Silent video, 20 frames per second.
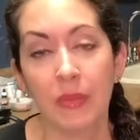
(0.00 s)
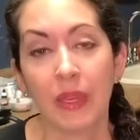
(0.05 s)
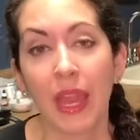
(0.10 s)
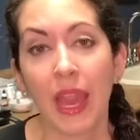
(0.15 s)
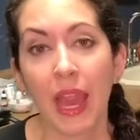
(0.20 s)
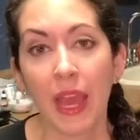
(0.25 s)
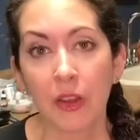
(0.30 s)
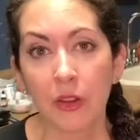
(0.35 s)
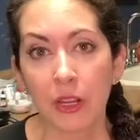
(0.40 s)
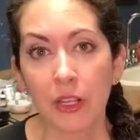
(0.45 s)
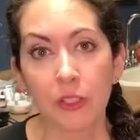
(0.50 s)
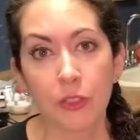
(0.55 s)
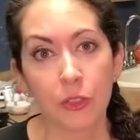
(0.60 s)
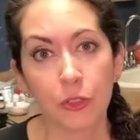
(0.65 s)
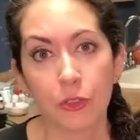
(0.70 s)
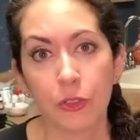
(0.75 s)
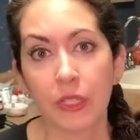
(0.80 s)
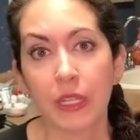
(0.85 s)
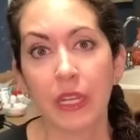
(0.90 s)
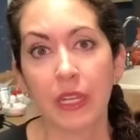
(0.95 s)
Cataract
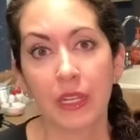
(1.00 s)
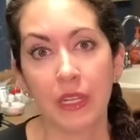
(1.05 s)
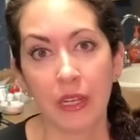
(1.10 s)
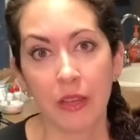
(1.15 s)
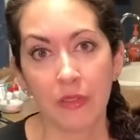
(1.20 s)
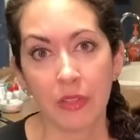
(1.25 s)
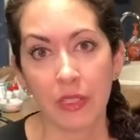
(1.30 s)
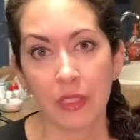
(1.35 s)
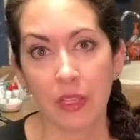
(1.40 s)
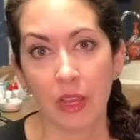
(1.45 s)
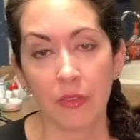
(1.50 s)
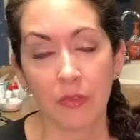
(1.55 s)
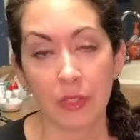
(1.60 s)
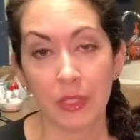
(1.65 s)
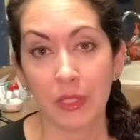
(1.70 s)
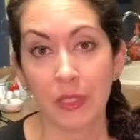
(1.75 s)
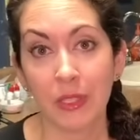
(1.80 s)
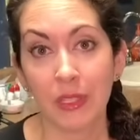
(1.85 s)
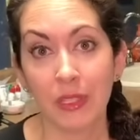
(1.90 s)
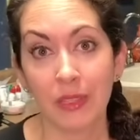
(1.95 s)
surgery in and of itself
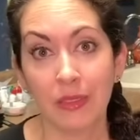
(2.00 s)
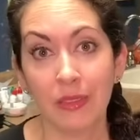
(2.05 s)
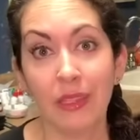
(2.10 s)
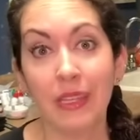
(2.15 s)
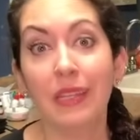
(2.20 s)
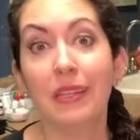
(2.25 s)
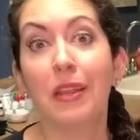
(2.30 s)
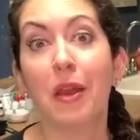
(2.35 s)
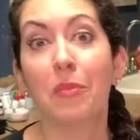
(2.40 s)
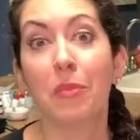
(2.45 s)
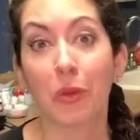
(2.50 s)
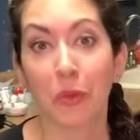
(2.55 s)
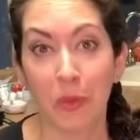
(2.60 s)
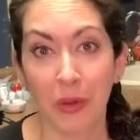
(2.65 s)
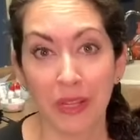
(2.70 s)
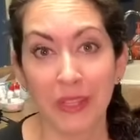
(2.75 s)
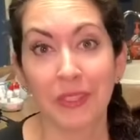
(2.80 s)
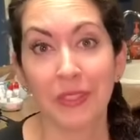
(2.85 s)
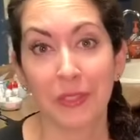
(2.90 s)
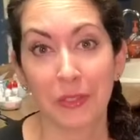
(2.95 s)
is the number
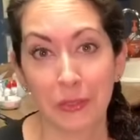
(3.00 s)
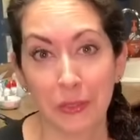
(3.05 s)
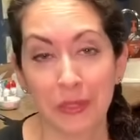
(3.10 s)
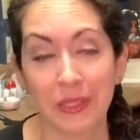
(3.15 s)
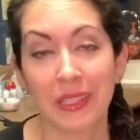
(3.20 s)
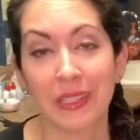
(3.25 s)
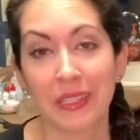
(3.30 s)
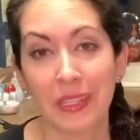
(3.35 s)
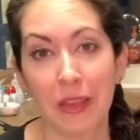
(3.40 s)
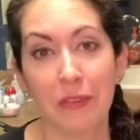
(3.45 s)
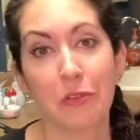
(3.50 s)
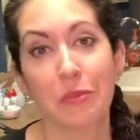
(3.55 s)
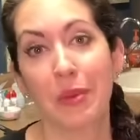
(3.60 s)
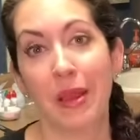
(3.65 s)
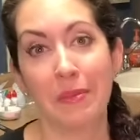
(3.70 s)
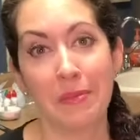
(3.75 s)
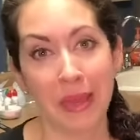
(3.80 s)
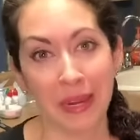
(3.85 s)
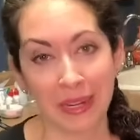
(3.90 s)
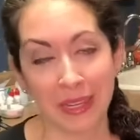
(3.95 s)
one surgery that's covered by
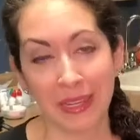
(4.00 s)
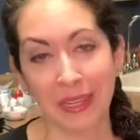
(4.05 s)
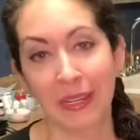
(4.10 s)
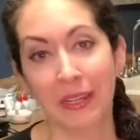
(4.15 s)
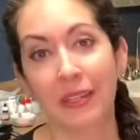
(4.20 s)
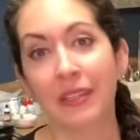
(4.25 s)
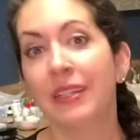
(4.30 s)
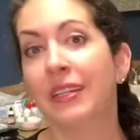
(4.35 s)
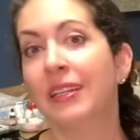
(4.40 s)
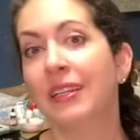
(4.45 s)
Medicare.